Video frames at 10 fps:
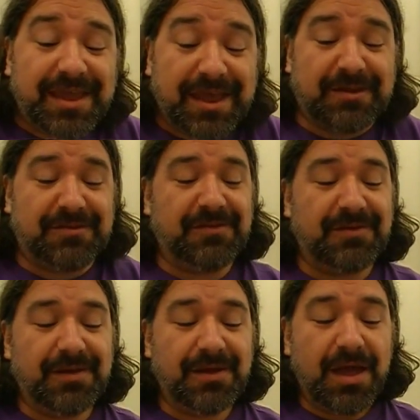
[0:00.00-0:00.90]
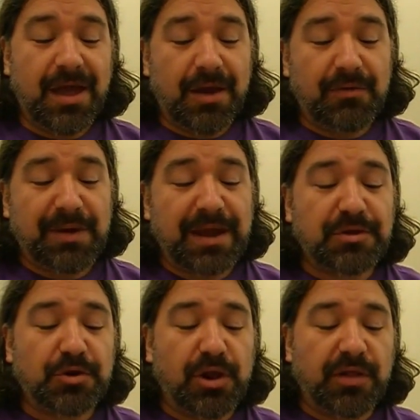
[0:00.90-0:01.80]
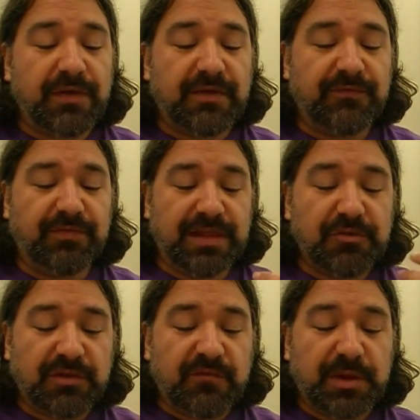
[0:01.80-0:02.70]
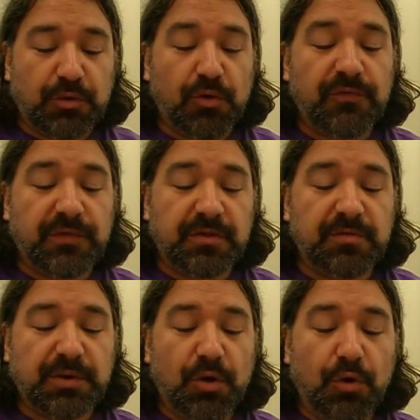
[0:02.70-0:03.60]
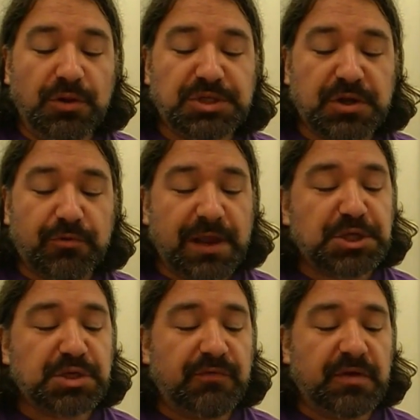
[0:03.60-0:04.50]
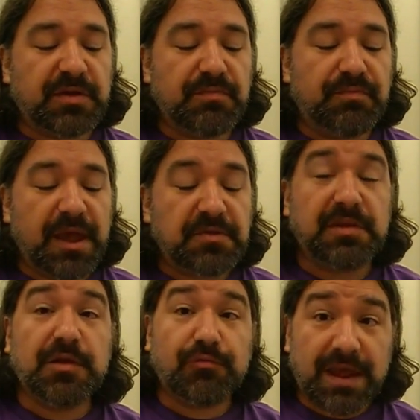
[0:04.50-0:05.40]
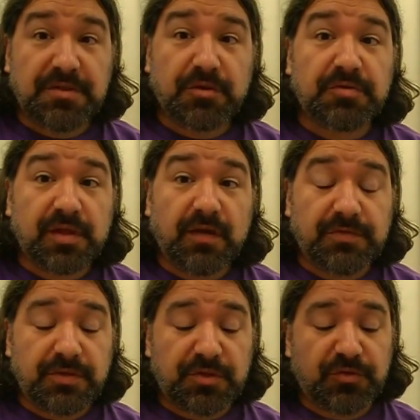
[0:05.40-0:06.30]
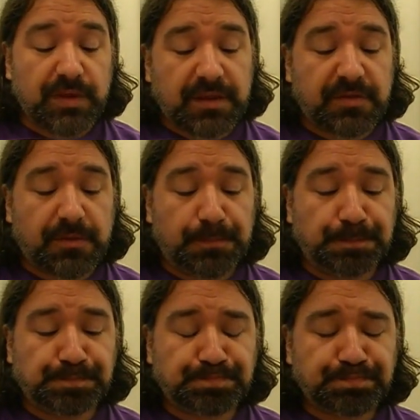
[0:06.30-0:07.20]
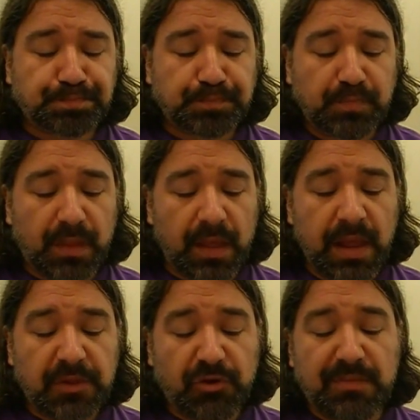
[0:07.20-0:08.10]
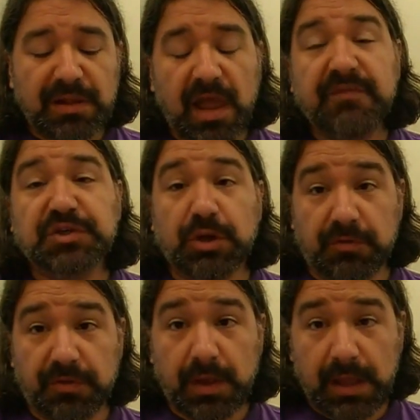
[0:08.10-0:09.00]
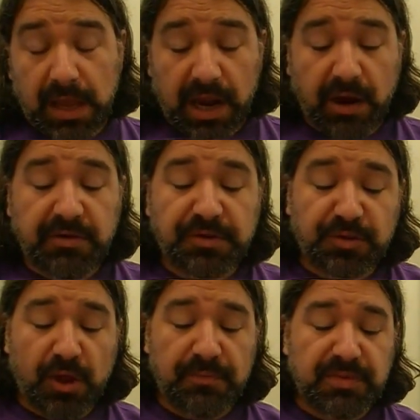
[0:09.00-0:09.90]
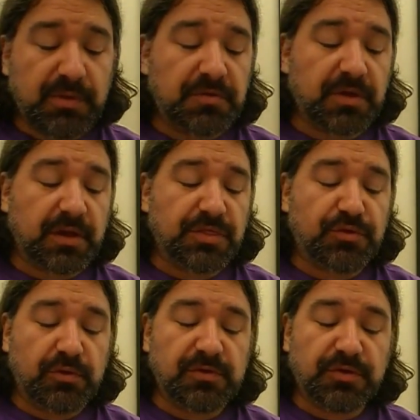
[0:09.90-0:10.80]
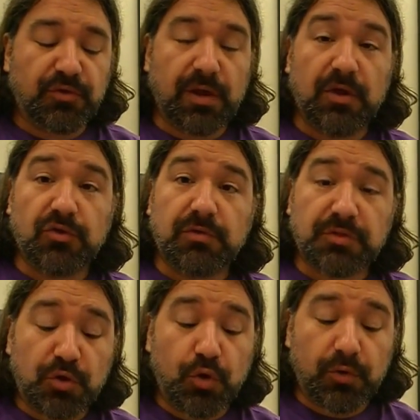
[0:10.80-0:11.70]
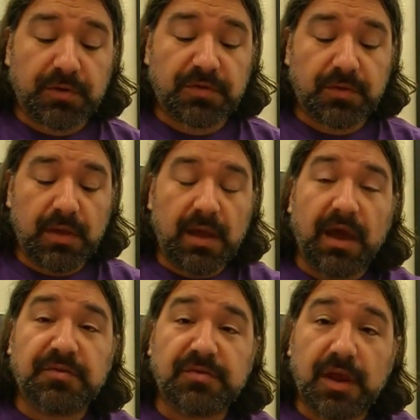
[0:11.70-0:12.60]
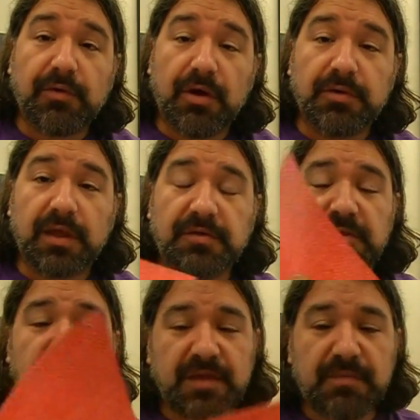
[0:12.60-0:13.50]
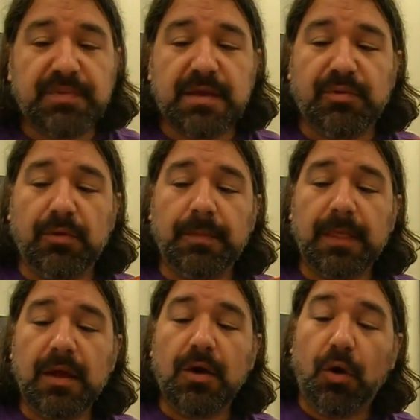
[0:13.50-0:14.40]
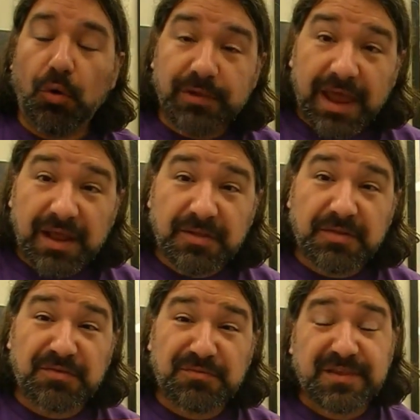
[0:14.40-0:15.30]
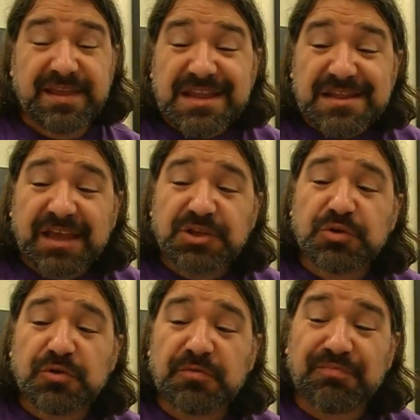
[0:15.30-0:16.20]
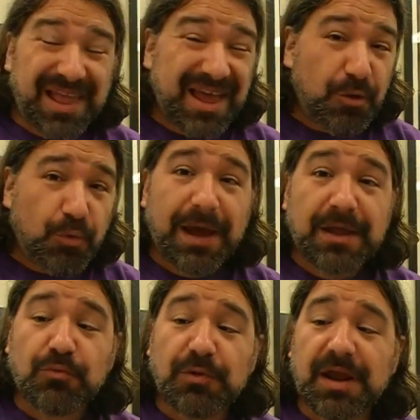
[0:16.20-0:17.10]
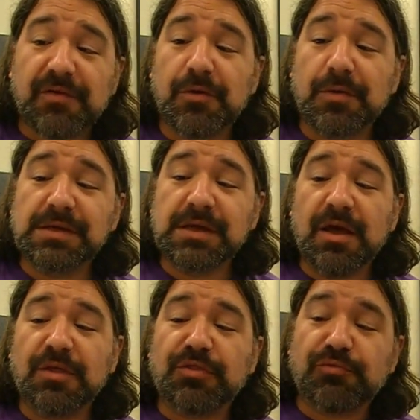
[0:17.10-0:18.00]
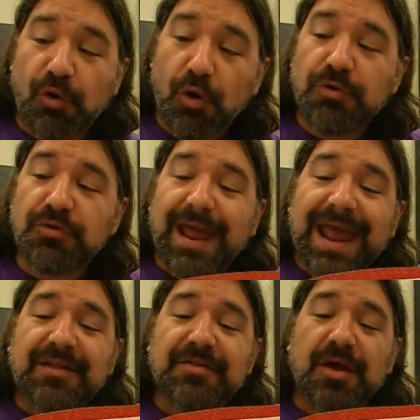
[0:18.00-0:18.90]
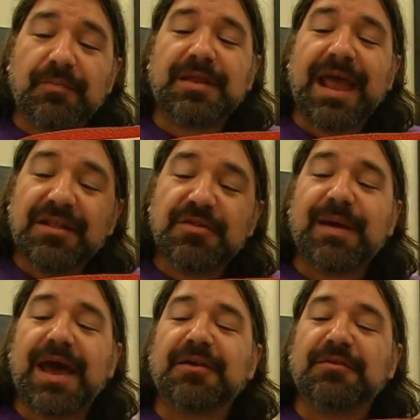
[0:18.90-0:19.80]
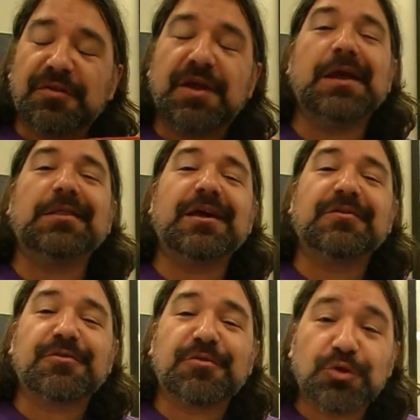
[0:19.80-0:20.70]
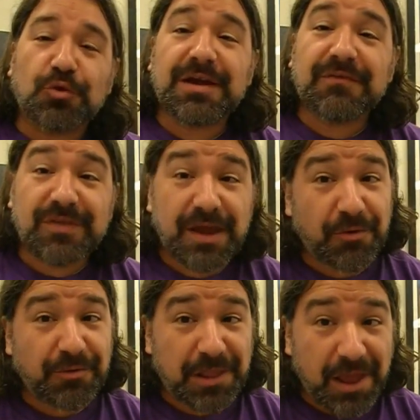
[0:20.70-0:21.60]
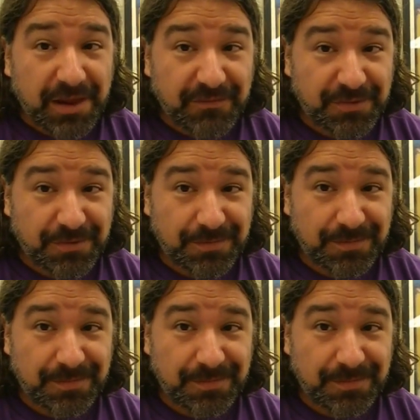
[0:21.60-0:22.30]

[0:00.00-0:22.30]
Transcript: kicked. We might not all have literally been orphans, but a whole generation of us had basically raised ourselves in the streets. During my live shows, I always stop the music and throw it to the crowd during the chorus. I stare out as a sea of people, old heads, teenagers, black, white, whatever, throw their hands up and heads back and sing like it's the story of their own lives.